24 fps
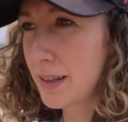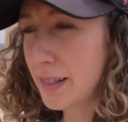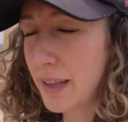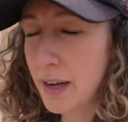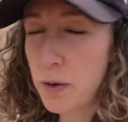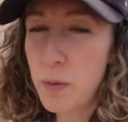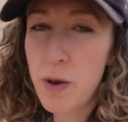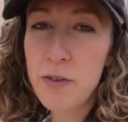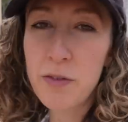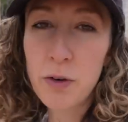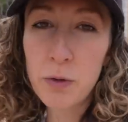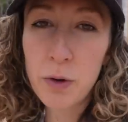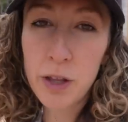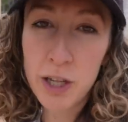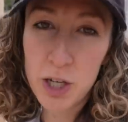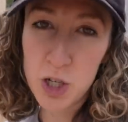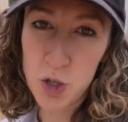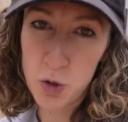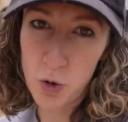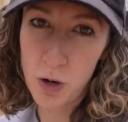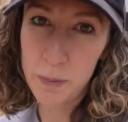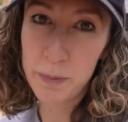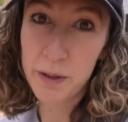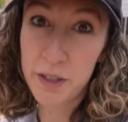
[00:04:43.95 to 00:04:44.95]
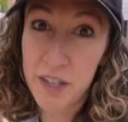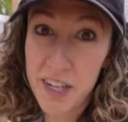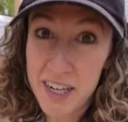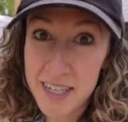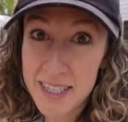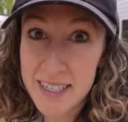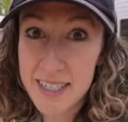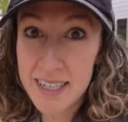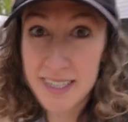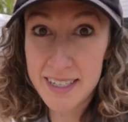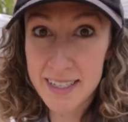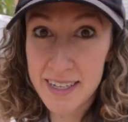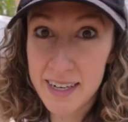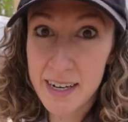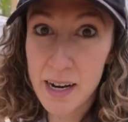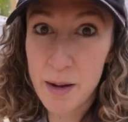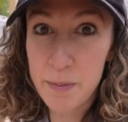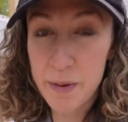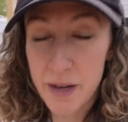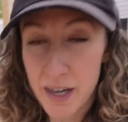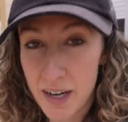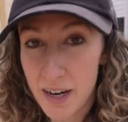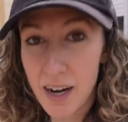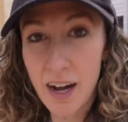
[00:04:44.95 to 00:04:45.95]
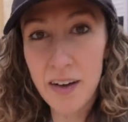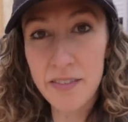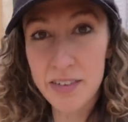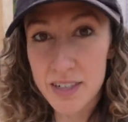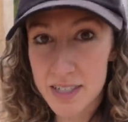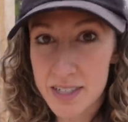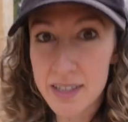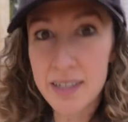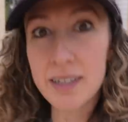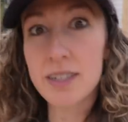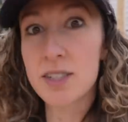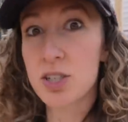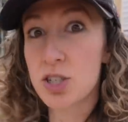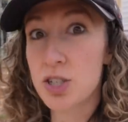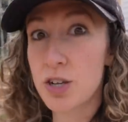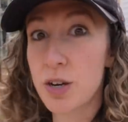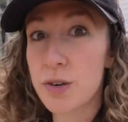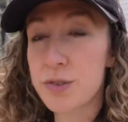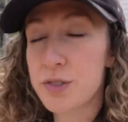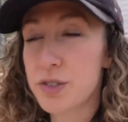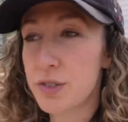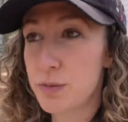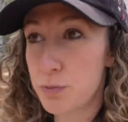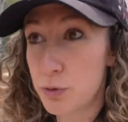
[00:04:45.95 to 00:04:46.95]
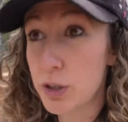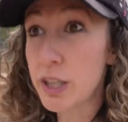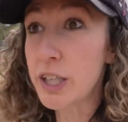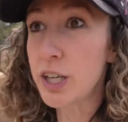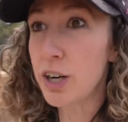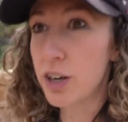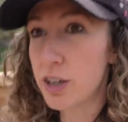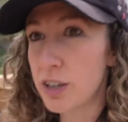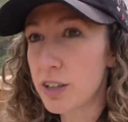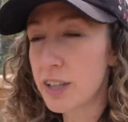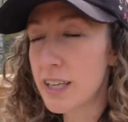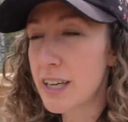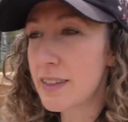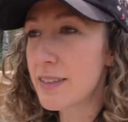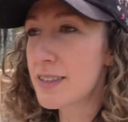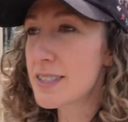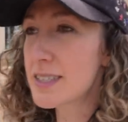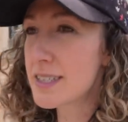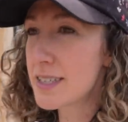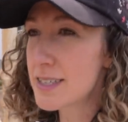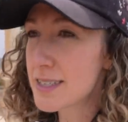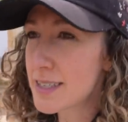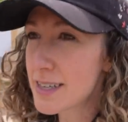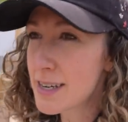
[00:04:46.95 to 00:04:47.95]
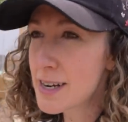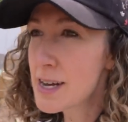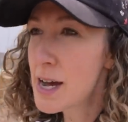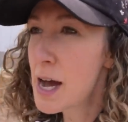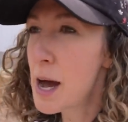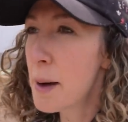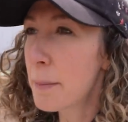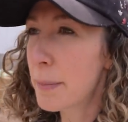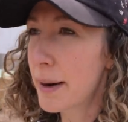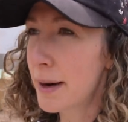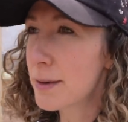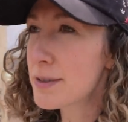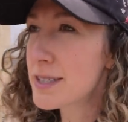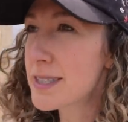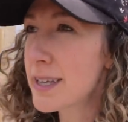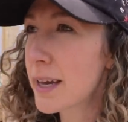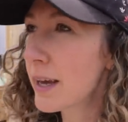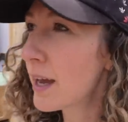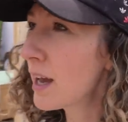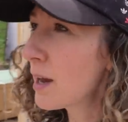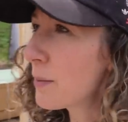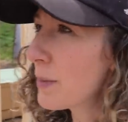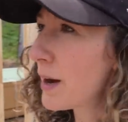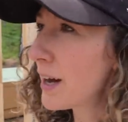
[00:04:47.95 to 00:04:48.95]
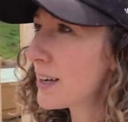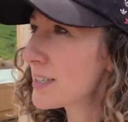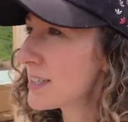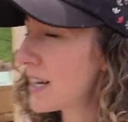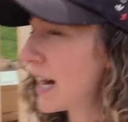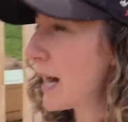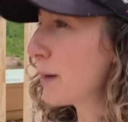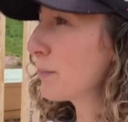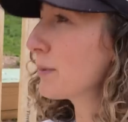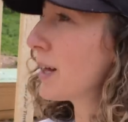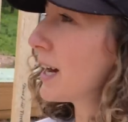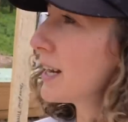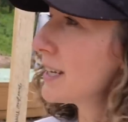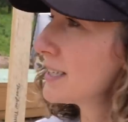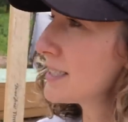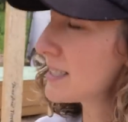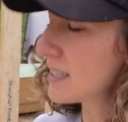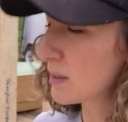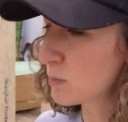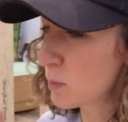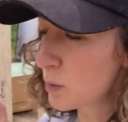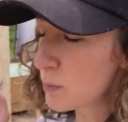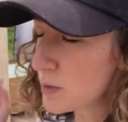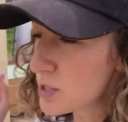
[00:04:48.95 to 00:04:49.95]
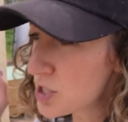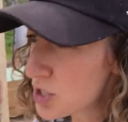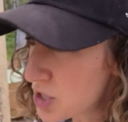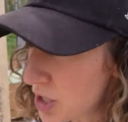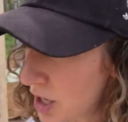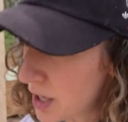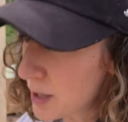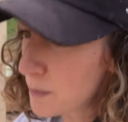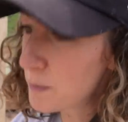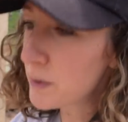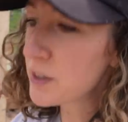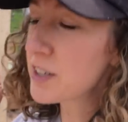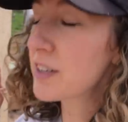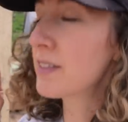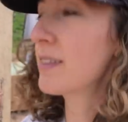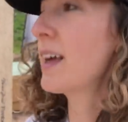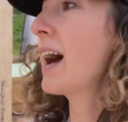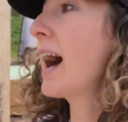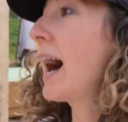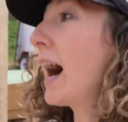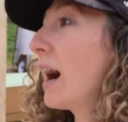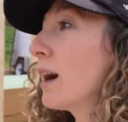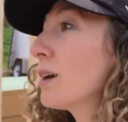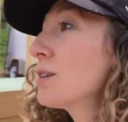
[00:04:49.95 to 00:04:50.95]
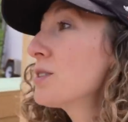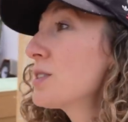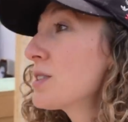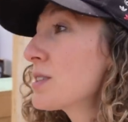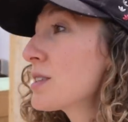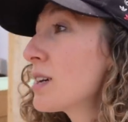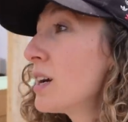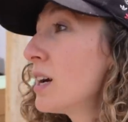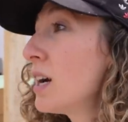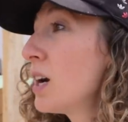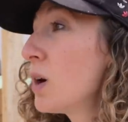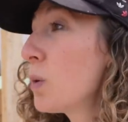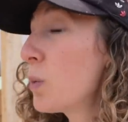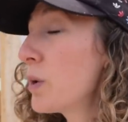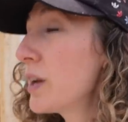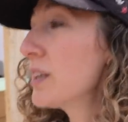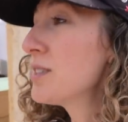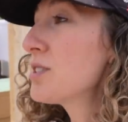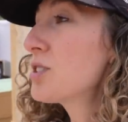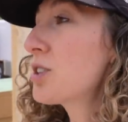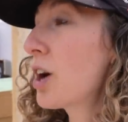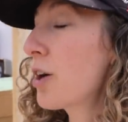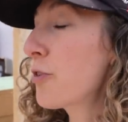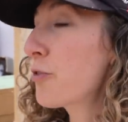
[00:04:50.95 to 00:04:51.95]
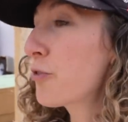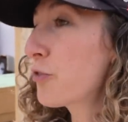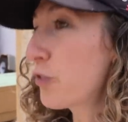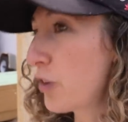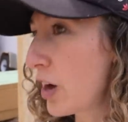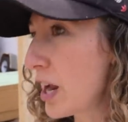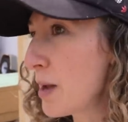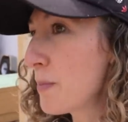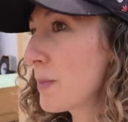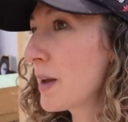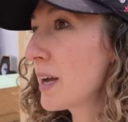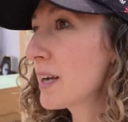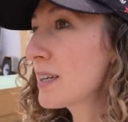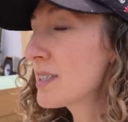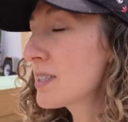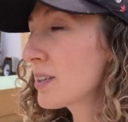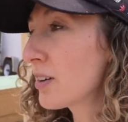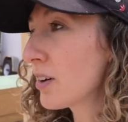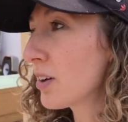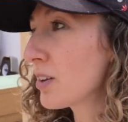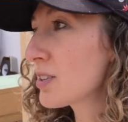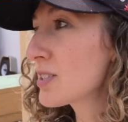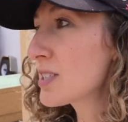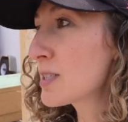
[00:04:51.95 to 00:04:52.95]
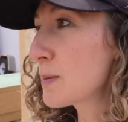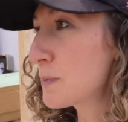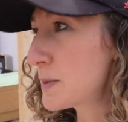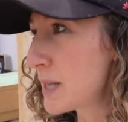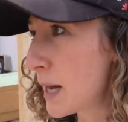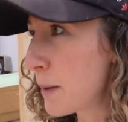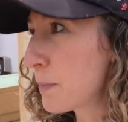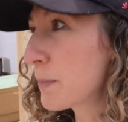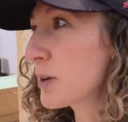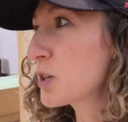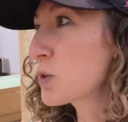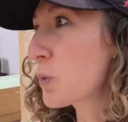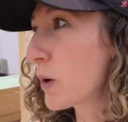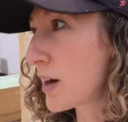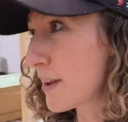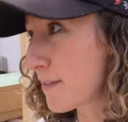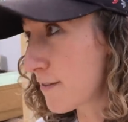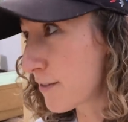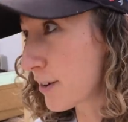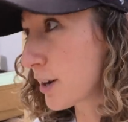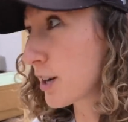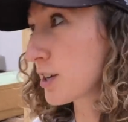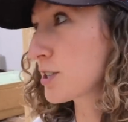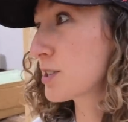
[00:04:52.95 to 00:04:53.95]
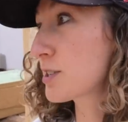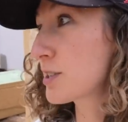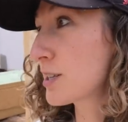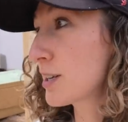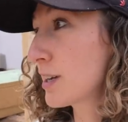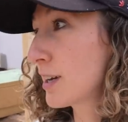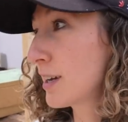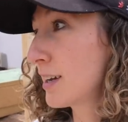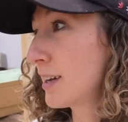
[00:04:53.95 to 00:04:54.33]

like we have a really short building season up here. Obviously, it snows really early in the season, but I was thinking about timelines and when we started building the house, we didn't start framing till September 21st.